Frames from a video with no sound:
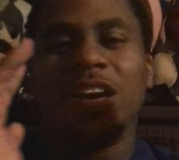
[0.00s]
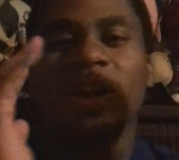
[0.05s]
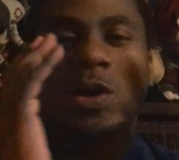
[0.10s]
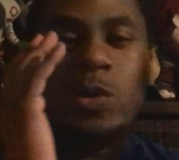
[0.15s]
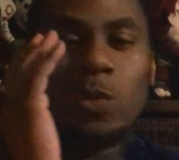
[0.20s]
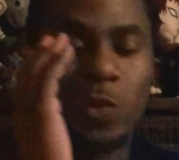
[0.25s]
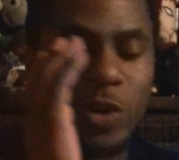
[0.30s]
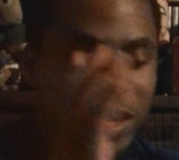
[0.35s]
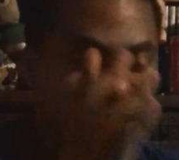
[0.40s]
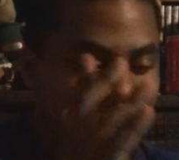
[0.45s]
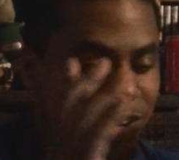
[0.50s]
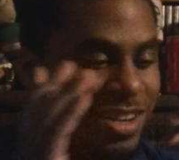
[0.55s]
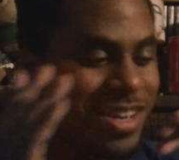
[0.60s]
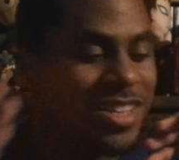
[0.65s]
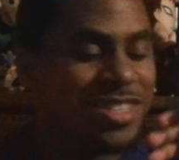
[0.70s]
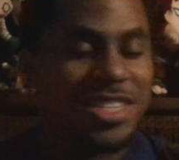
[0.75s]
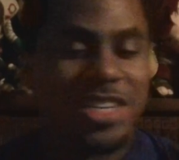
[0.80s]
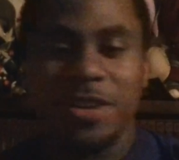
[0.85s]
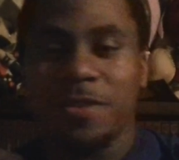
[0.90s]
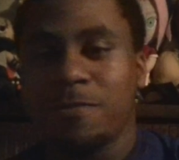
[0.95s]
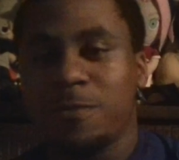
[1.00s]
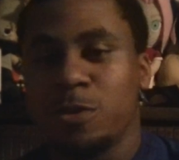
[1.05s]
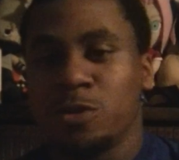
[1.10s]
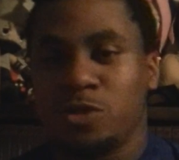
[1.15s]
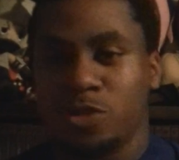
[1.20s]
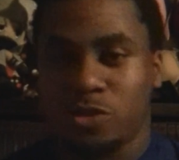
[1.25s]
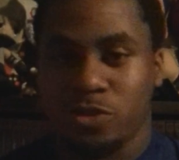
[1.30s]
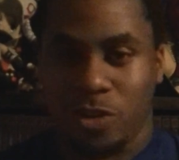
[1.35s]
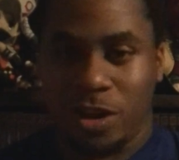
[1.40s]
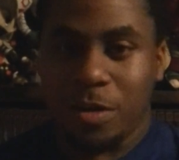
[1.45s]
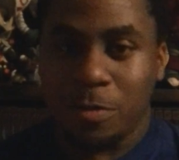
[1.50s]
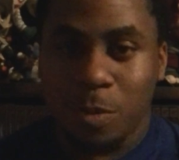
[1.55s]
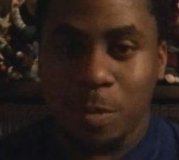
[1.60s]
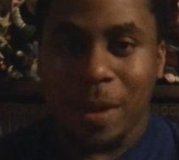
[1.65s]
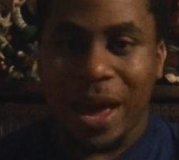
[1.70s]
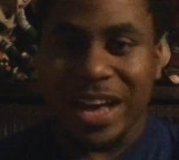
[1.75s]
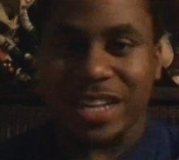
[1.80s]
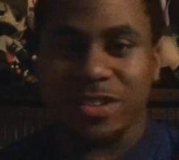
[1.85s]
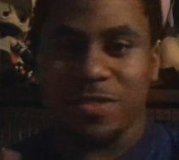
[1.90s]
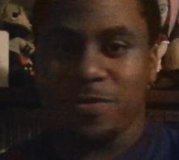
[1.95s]
where it's in the Future Trunk. We're
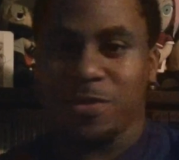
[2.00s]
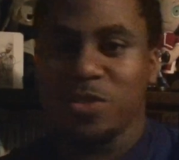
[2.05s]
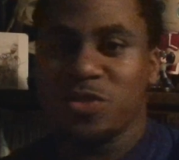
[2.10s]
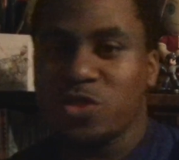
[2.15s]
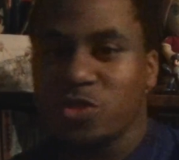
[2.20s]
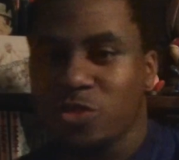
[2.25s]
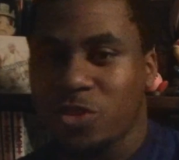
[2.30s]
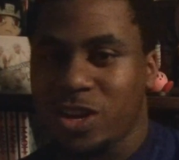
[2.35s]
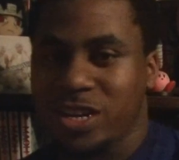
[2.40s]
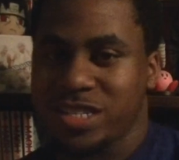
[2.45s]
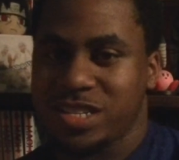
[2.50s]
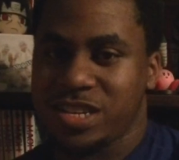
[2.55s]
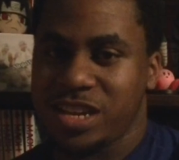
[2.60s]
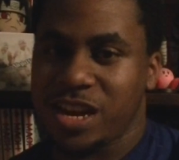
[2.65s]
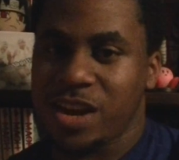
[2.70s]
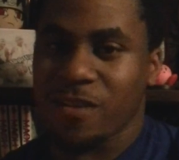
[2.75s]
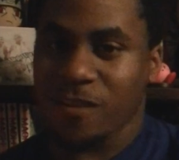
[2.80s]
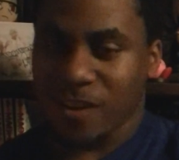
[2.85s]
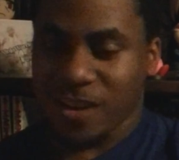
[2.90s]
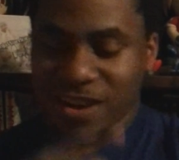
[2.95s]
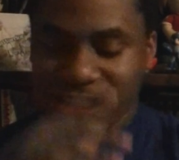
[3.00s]
back to Future Trunk's era.